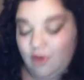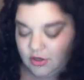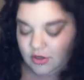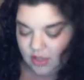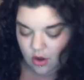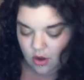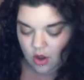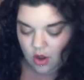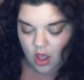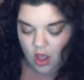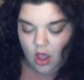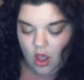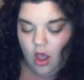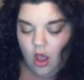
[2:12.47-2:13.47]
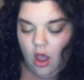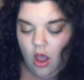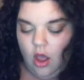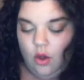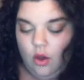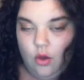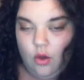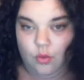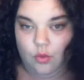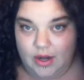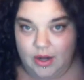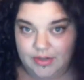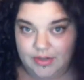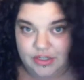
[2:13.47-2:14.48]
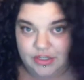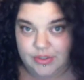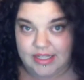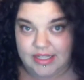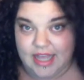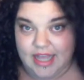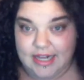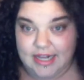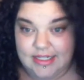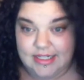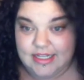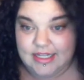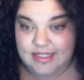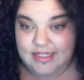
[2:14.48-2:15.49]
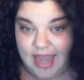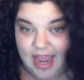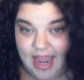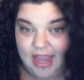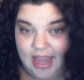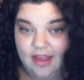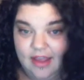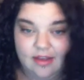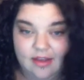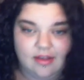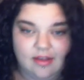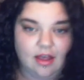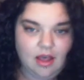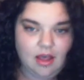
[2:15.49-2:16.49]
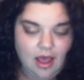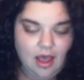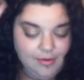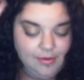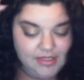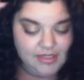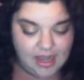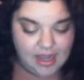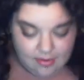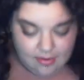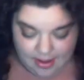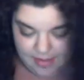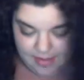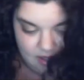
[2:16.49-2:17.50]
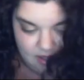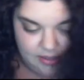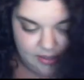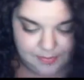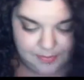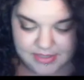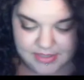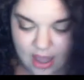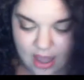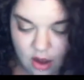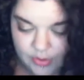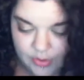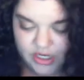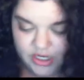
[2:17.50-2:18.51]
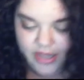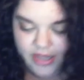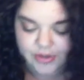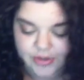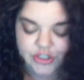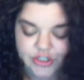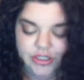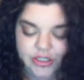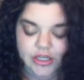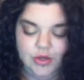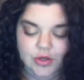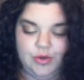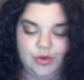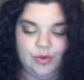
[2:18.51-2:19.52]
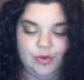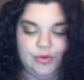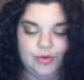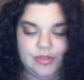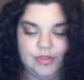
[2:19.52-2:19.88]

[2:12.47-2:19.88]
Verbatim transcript: So what I would do is at the end of the day, I would take like my clips out, which I usually use